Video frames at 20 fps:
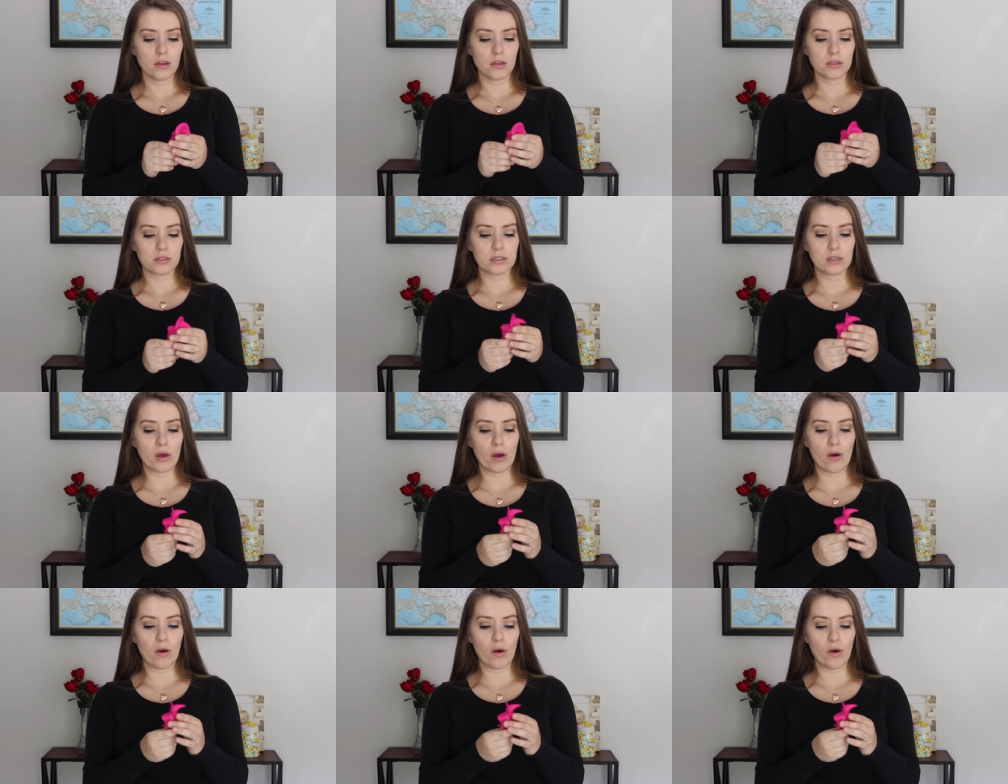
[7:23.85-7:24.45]

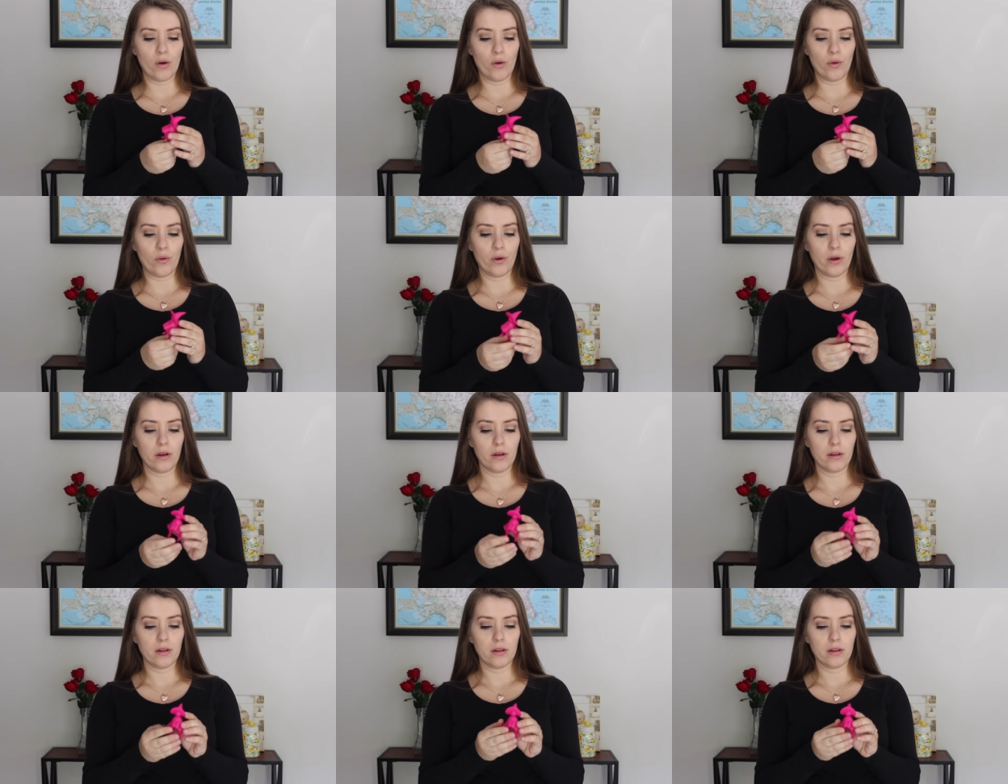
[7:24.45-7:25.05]

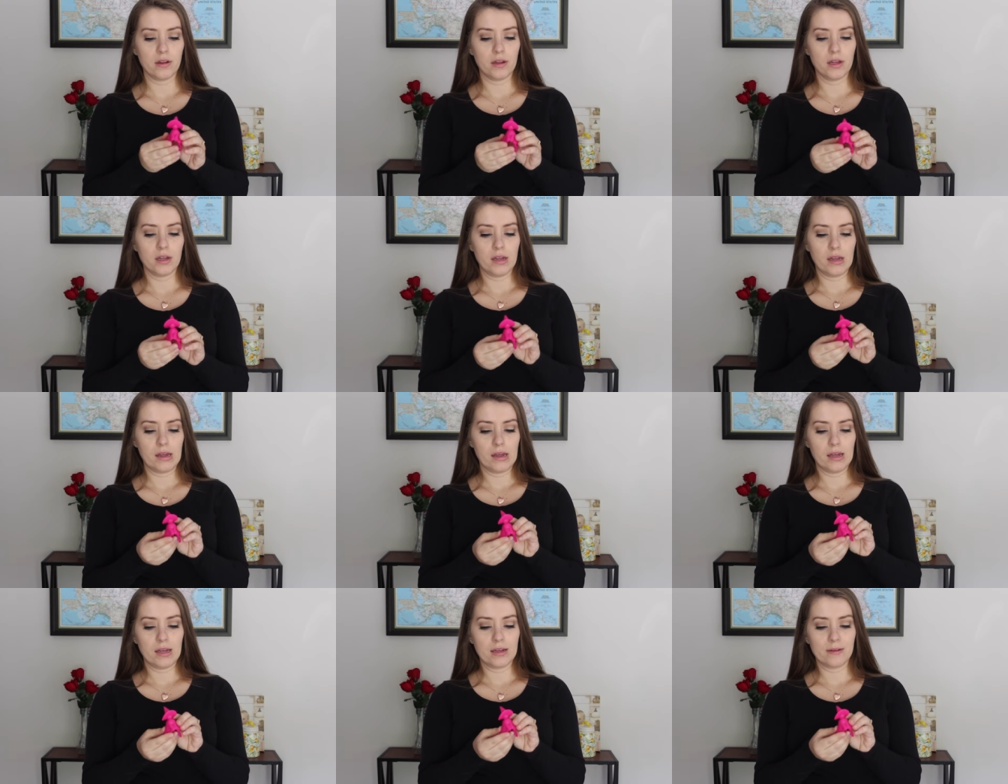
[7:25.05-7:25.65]
So,
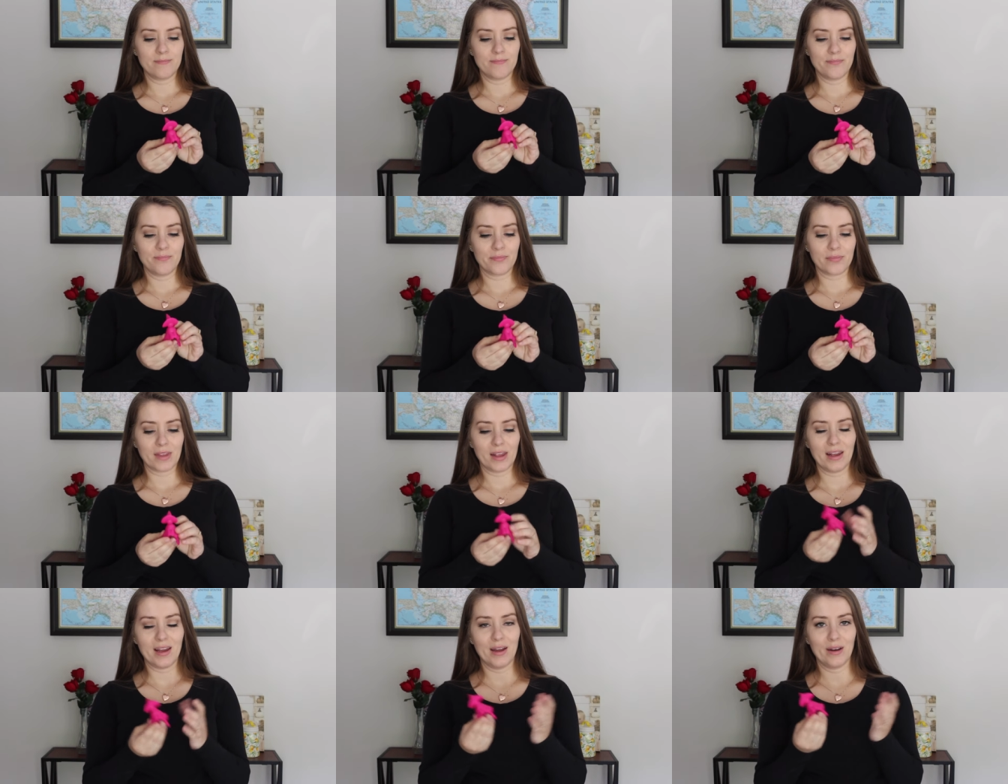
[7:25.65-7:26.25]

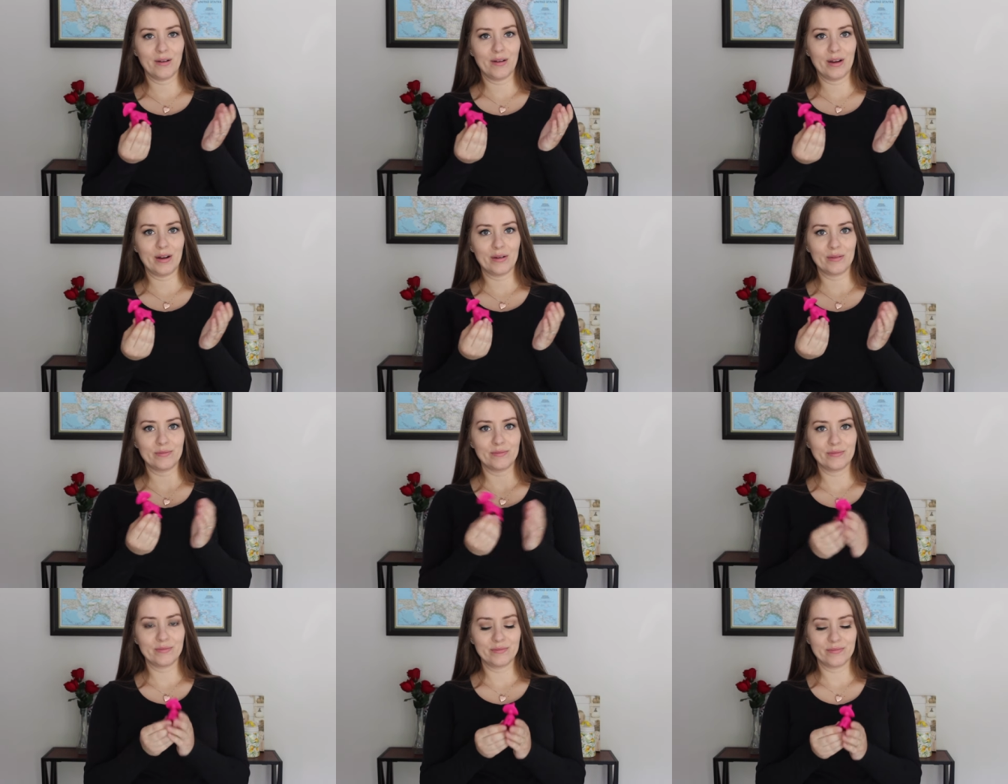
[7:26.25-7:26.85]
I don't
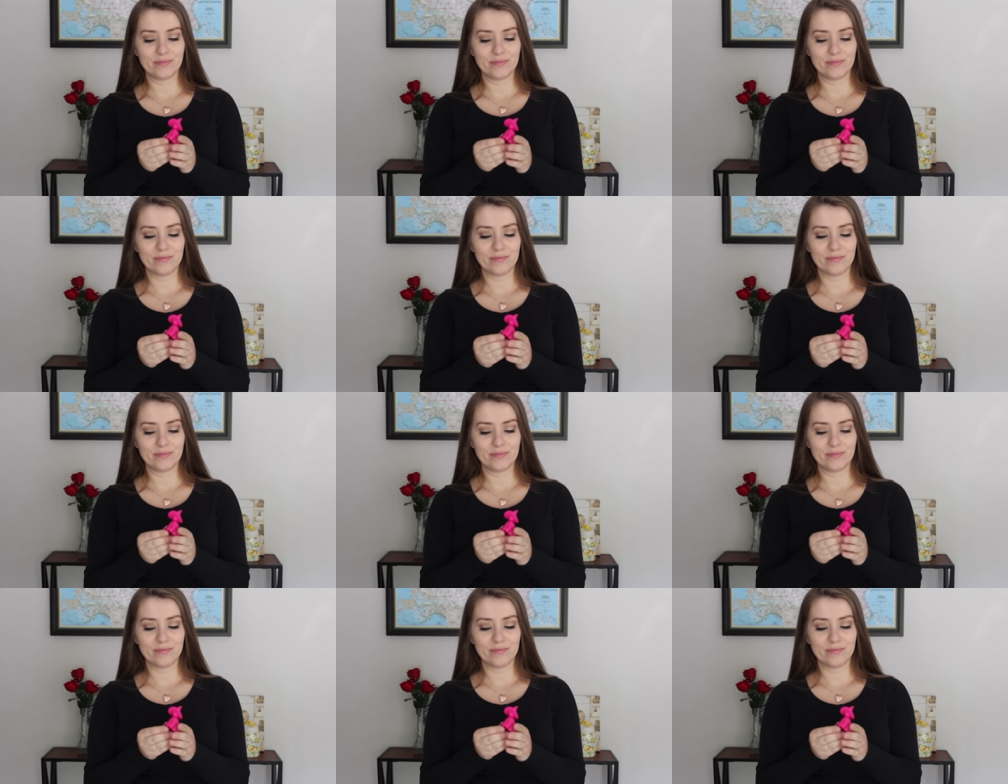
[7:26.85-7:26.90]
know.